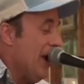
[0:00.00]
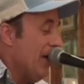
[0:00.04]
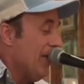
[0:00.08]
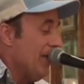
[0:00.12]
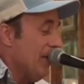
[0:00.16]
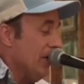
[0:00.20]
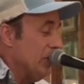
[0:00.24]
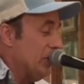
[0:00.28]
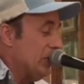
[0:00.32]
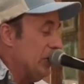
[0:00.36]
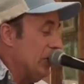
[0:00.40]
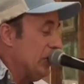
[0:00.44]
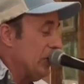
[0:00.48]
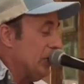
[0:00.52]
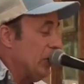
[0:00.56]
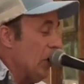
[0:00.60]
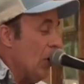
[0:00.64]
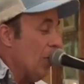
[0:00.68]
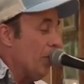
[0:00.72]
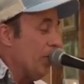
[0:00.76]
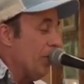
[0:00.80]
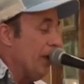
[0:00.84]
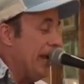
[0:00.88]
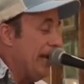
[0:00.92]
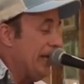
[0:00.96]
There's just
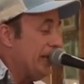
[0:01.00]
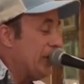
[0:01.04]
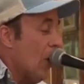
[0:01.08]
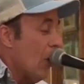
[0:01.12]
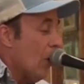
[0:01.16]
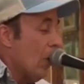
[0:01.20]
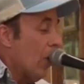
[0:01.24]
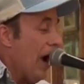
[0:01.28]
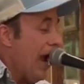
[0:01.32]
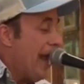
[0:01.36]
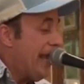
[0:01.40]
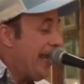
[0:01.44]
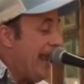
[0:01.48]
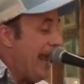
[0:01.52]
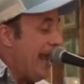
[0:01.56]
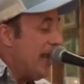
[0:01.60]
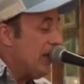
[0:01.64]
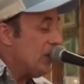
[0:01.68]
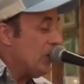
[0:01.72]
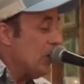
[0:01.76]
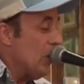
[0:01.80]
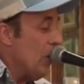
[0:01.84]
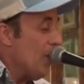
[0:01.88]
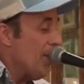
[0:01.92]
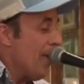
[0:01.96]
no place where I can't
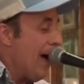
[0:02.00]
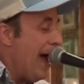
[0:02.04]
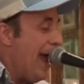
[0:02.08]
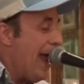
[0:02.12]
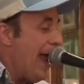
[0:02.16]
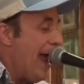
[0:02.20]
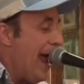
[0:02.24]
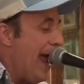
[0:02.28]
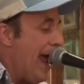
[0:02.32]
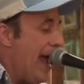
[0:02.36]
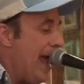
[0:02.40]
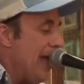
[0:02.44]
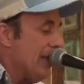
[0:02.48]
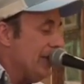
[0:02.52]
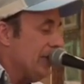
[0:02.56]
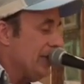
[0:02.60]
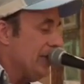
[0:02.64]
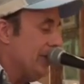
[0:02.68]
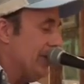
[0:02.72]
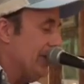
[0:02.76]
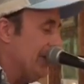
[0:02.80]
show my ass.